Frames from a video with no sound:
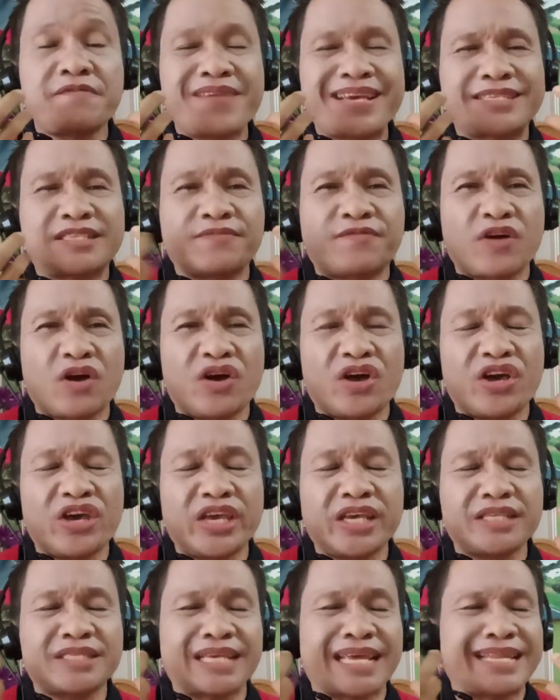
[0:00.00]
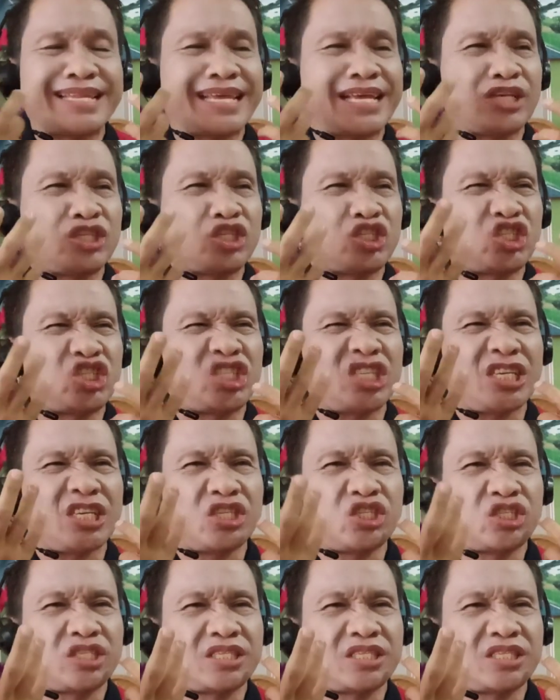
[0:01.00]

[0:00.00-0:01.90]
her mixed voice and then she